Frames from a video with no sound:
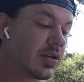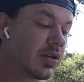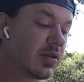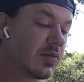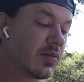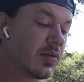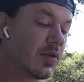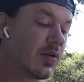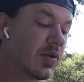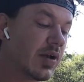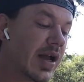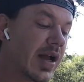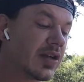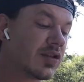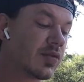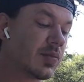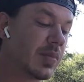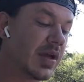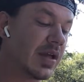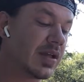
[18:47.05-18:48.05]
This term
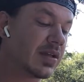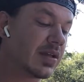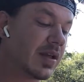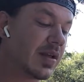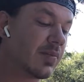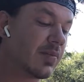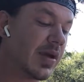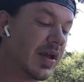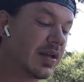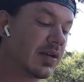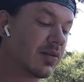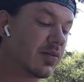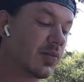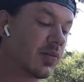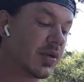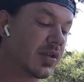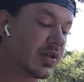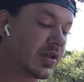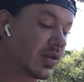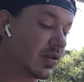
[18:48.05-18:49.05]
has remained
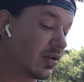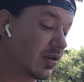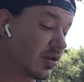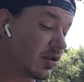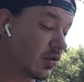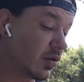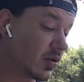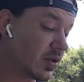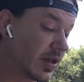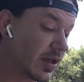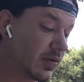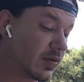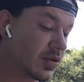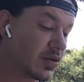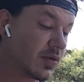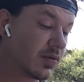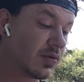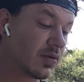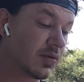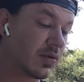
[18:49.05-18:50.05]
embedded within
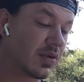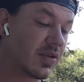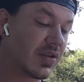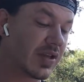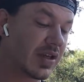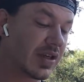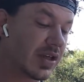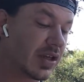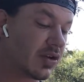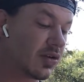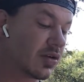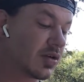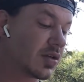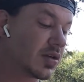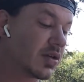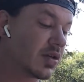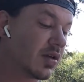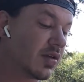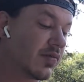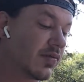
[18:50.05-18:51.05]
your language over the
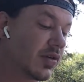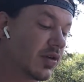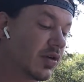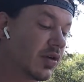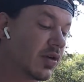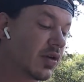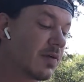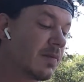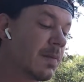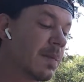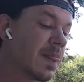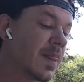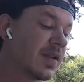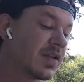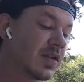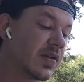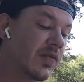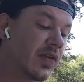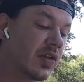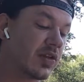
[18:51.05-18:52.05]
years of your
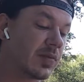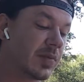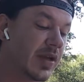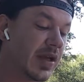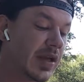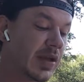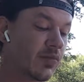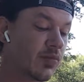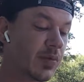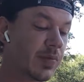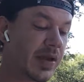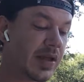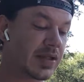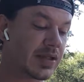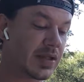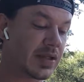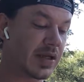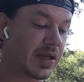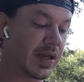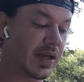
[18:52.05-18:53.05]
development
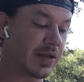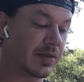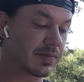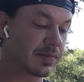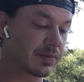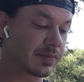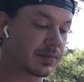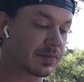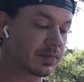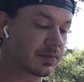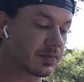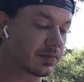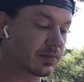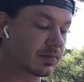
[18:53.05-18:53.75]
and remains today.